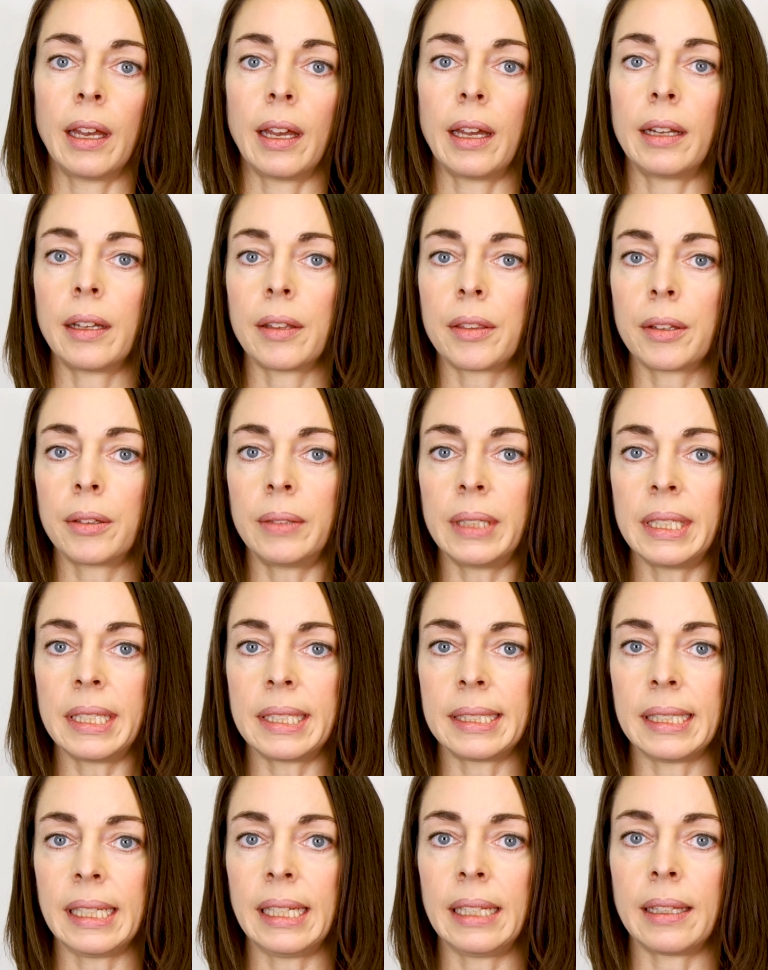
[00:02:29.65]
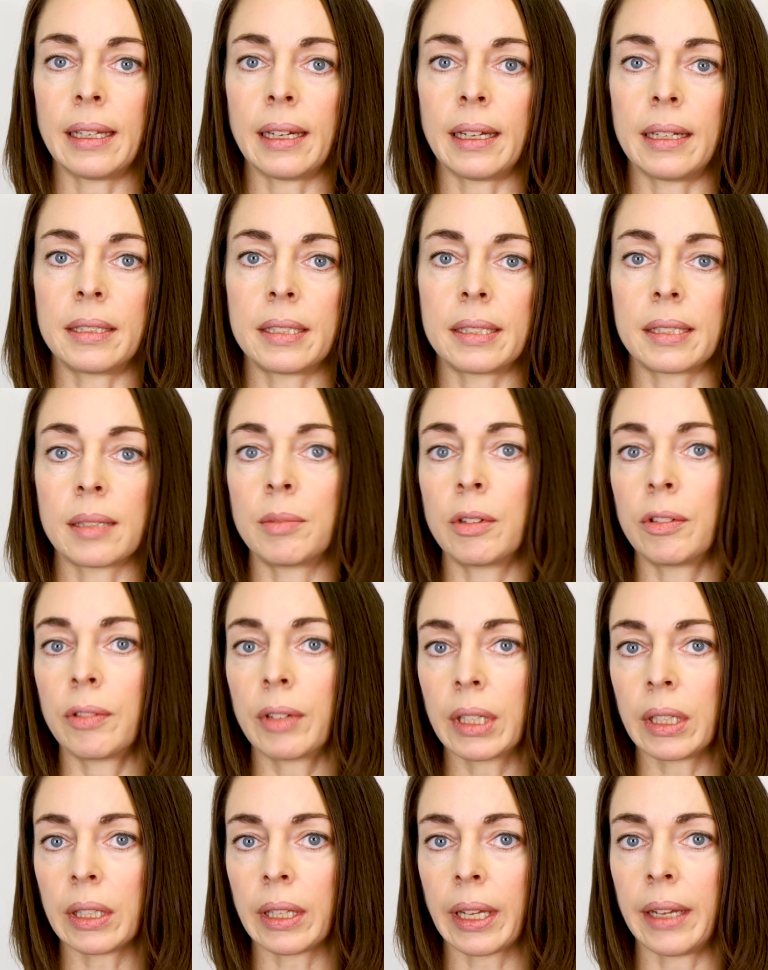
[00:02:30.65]
Another receipt that some of
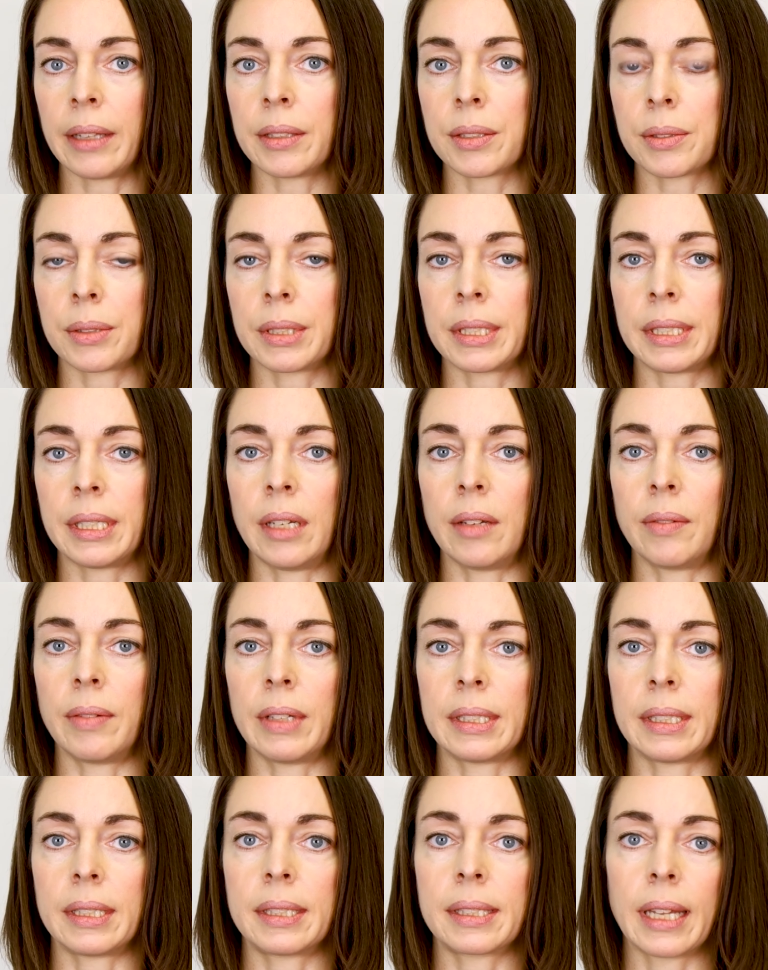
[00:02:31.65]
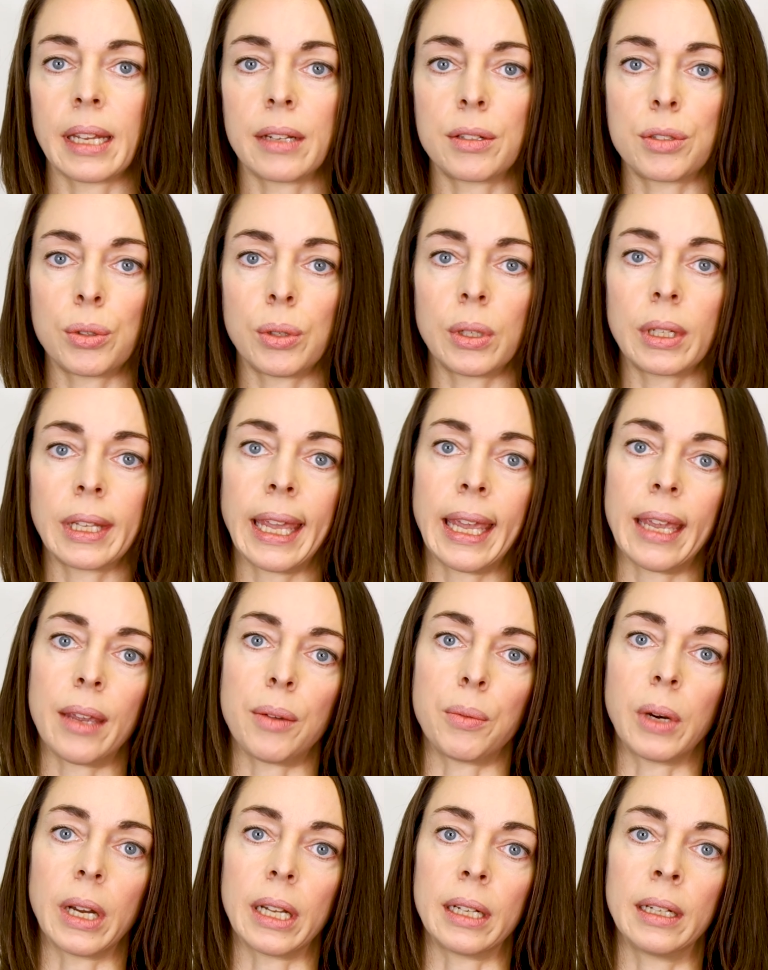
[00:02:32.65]
our clients receive is a Schedule
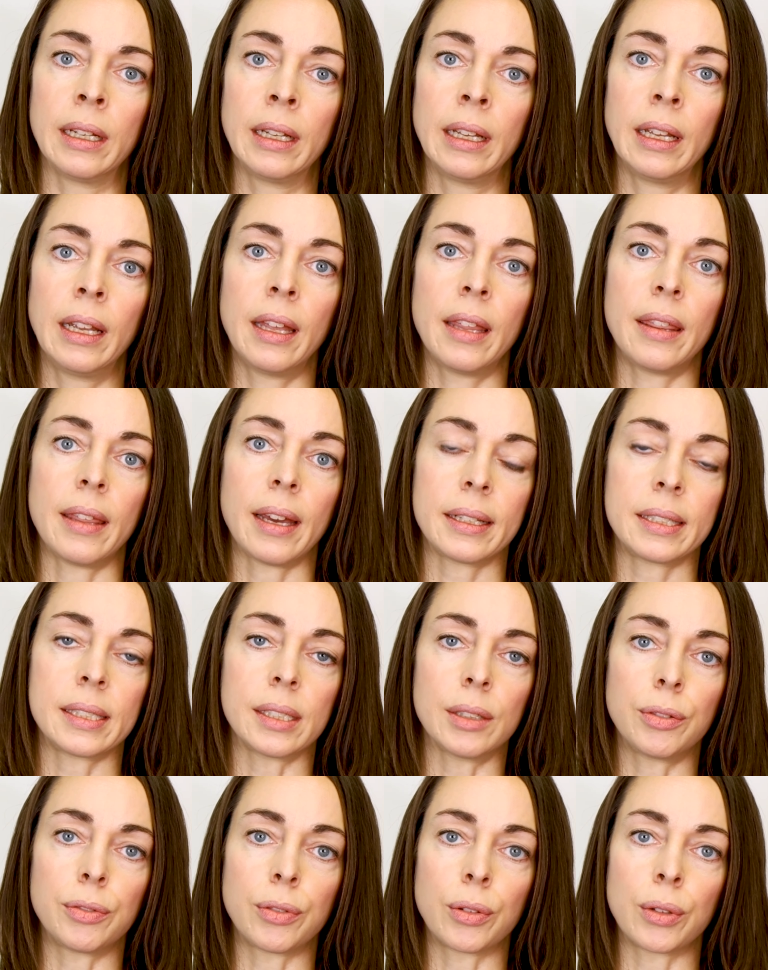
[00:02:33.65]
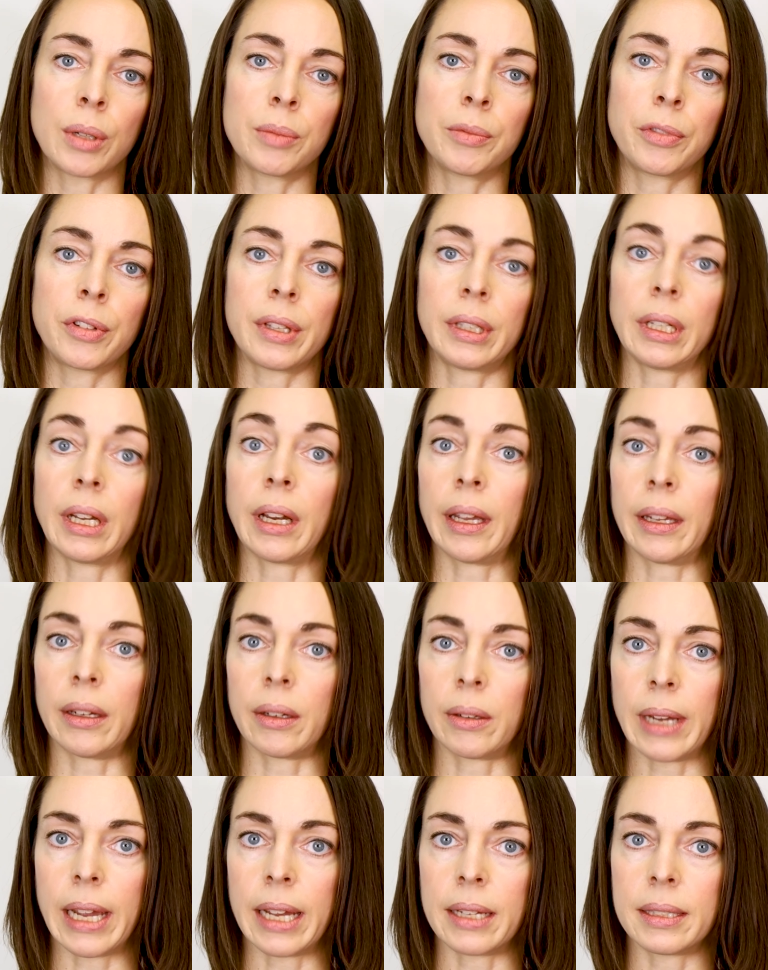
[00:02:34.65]
K1. That's a form for the
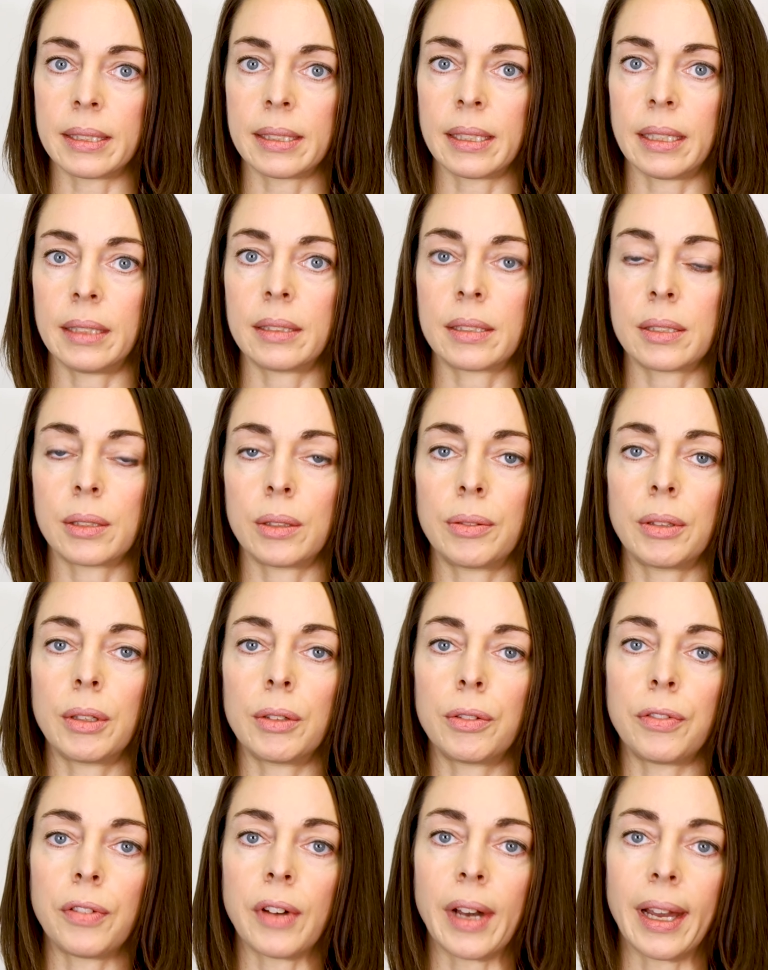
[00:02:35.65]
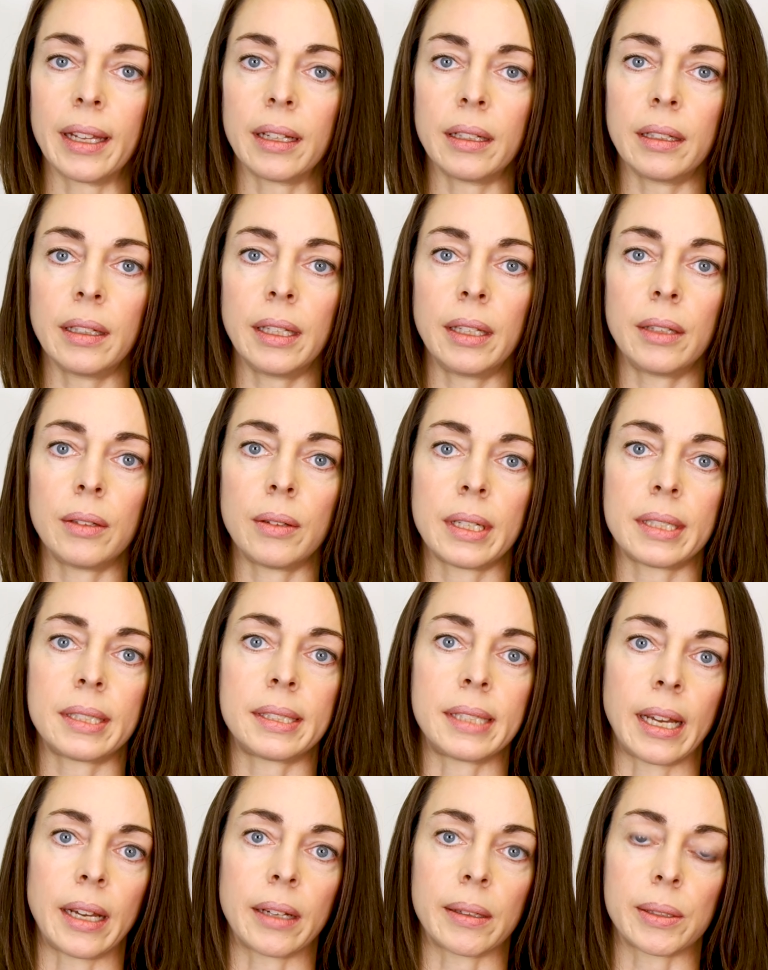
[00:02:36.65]
IRS, and so if you file a US
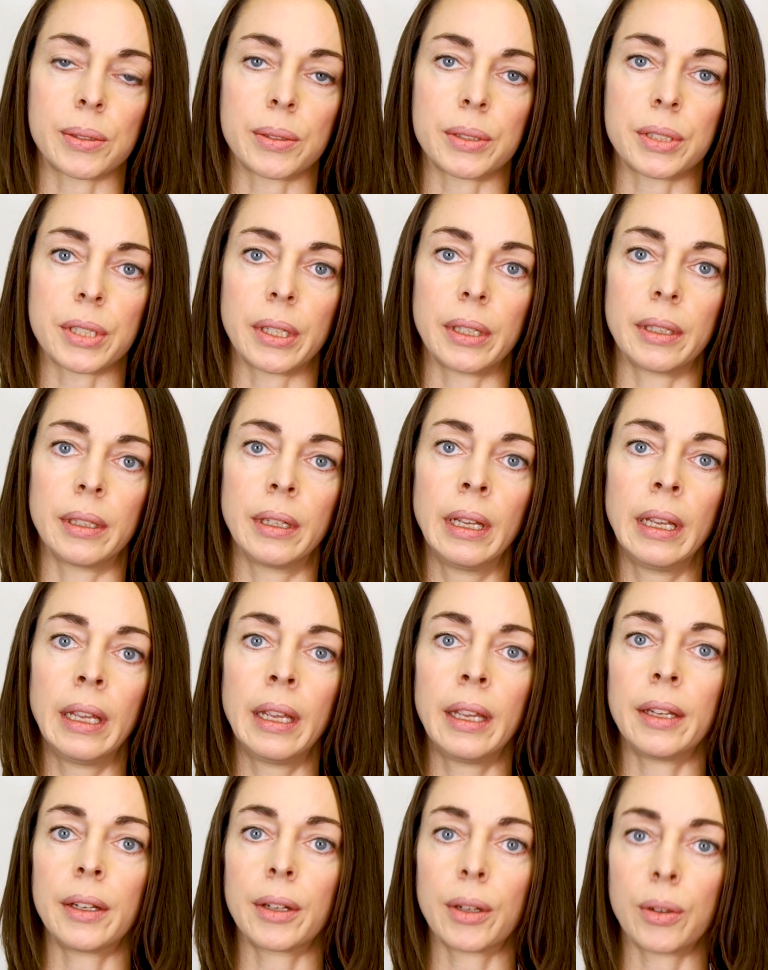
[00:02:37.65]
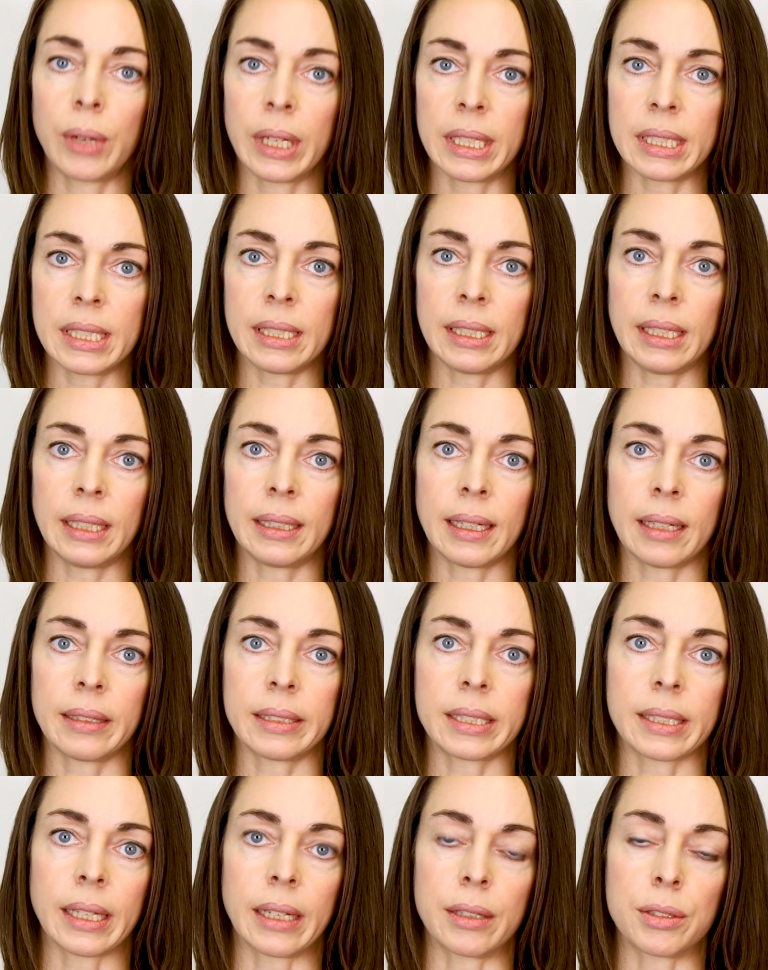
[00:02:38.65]
tax return, you're going to need that
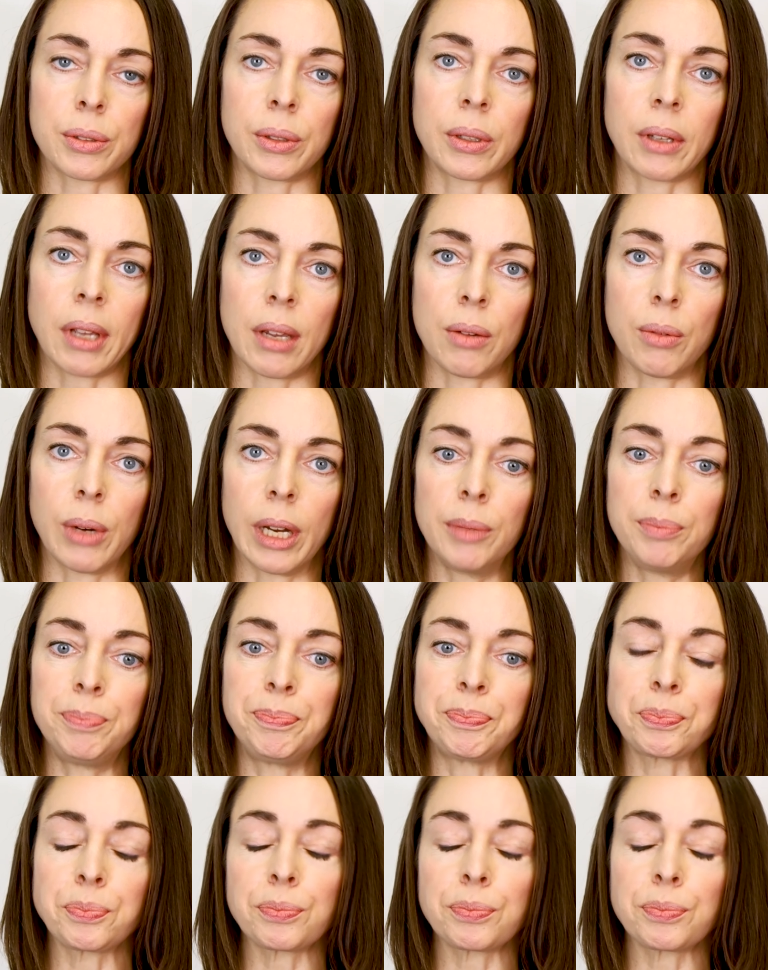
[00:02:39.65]
Schedule K1.